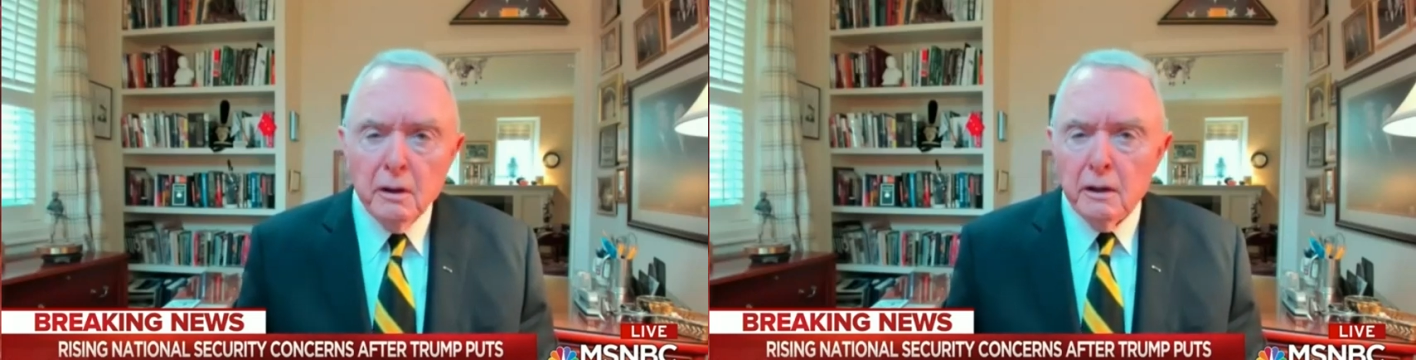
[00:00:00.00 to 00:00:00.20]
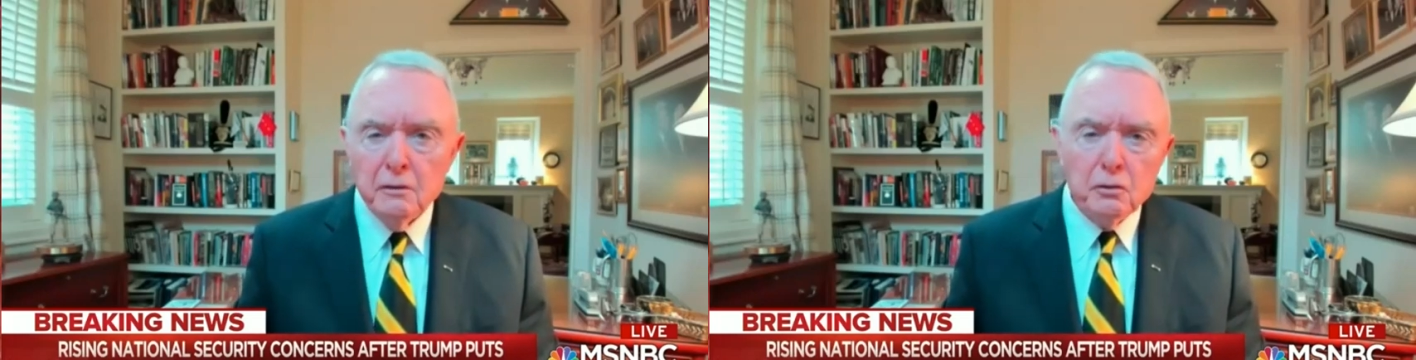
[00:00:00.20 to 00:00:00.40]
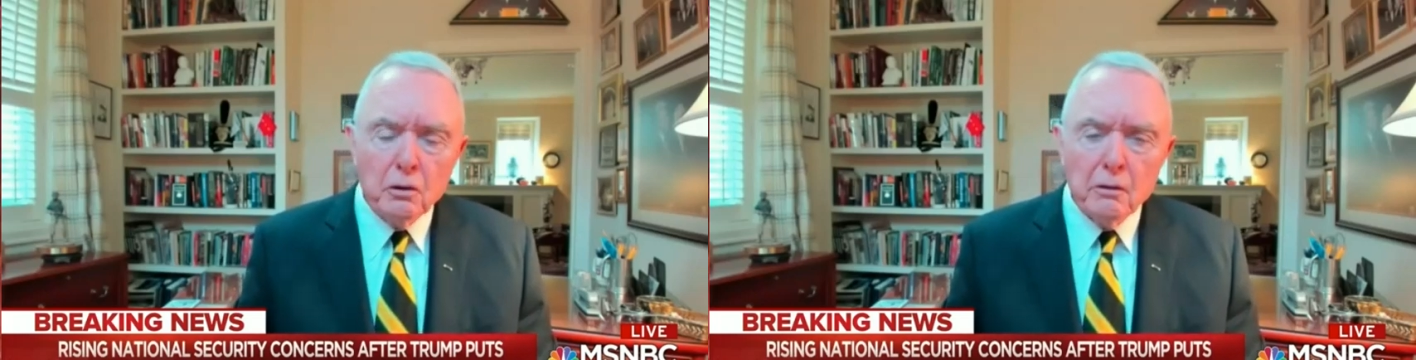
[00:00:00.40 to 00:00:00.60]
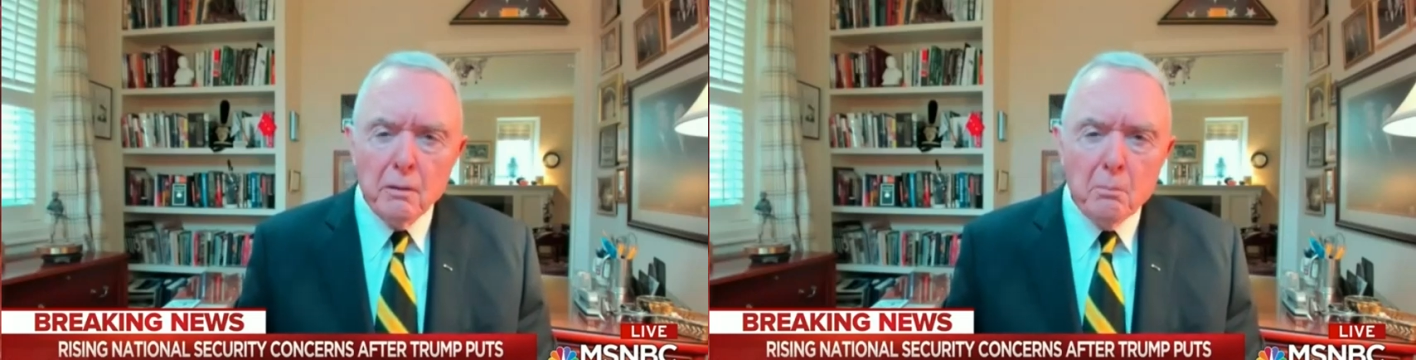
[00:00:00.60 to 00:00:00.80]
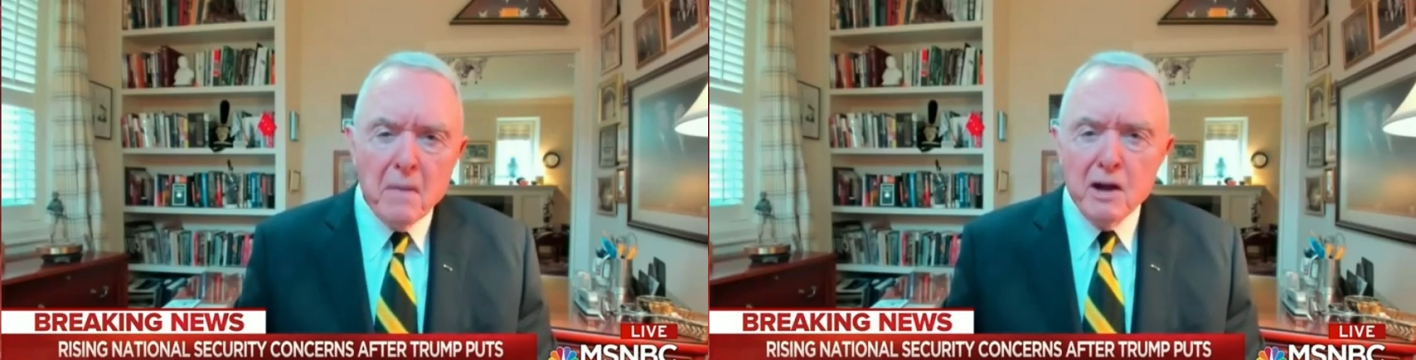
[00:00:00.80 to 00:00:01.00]
in sort of
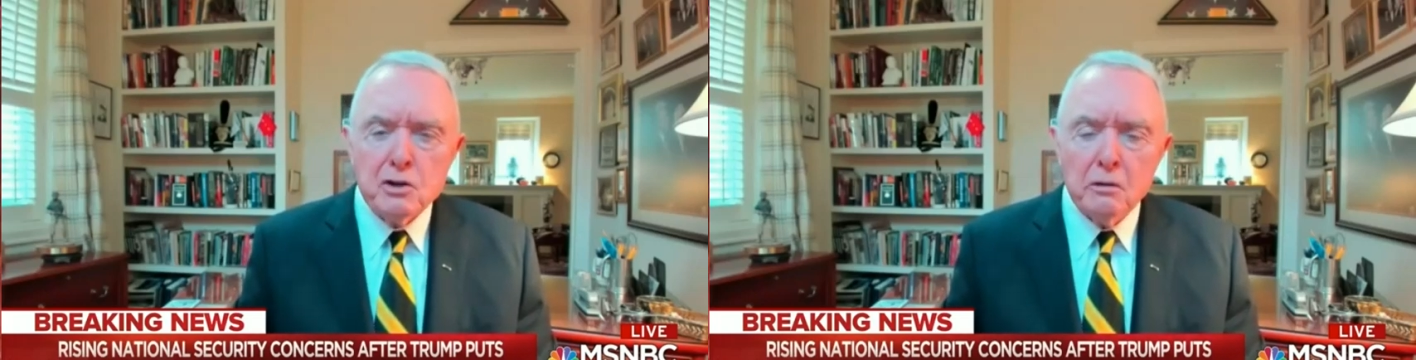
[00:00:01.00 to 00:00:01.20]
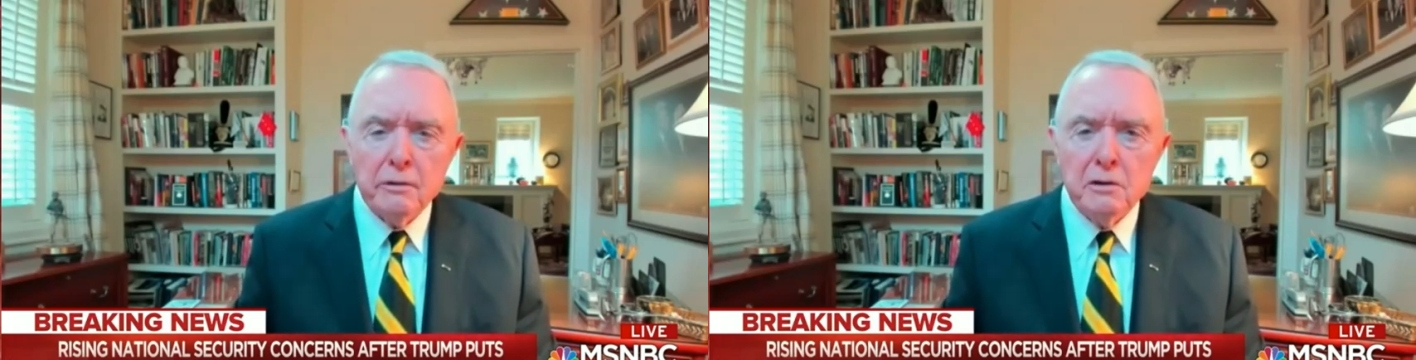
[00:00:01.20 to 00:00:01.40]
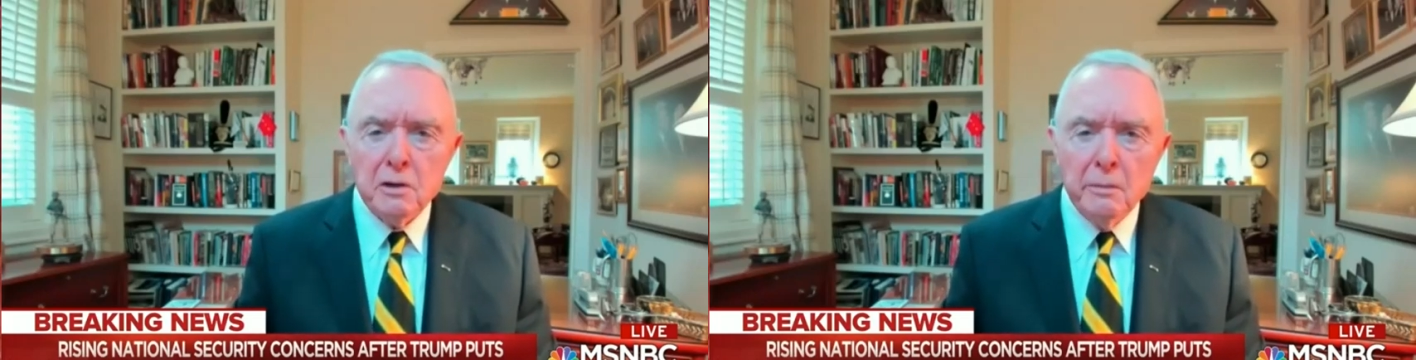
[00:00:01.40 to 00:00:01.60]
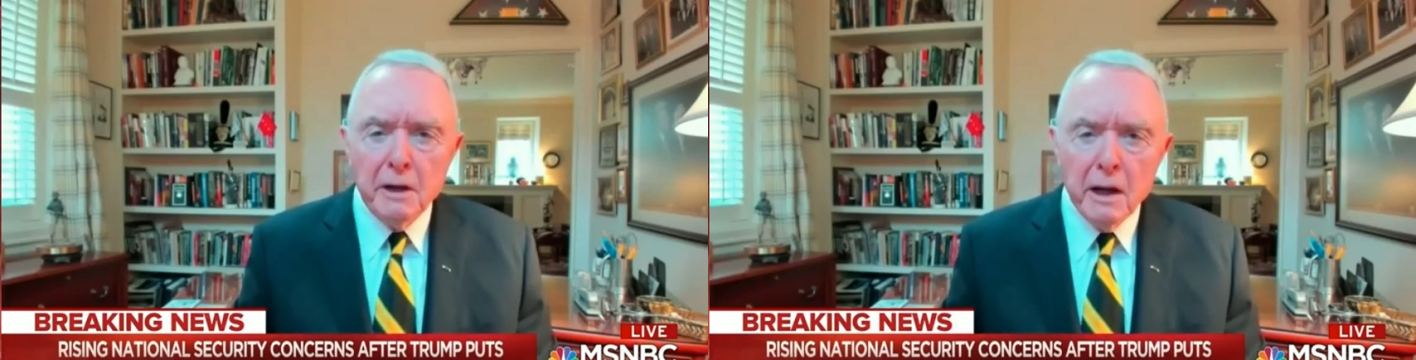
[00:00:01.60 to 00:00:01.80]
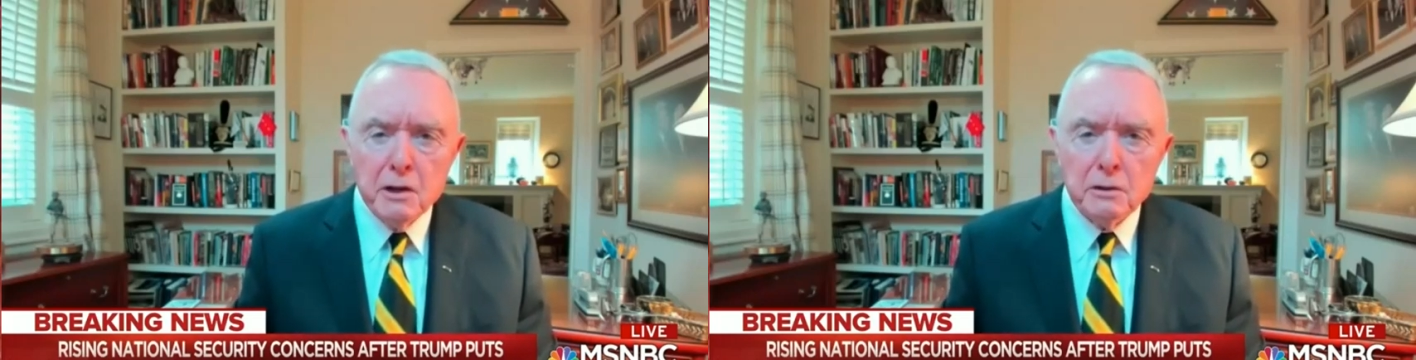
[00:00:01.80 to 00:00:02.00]
a measure of
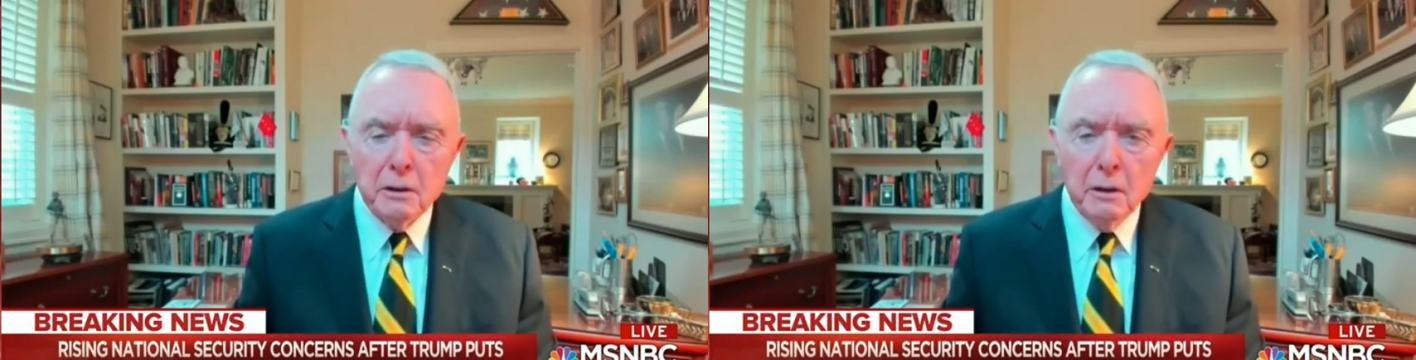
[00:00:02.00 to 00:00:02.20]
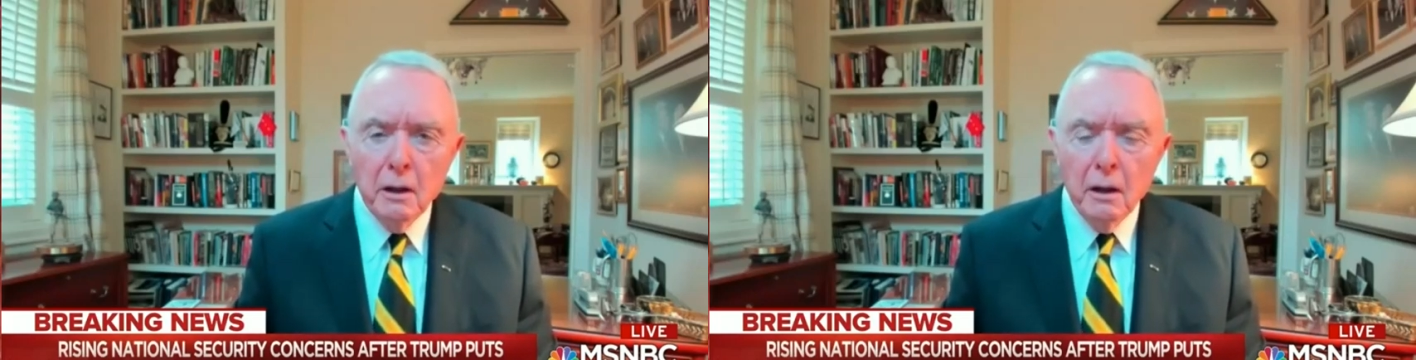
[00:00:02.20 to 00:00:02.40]
intimidation.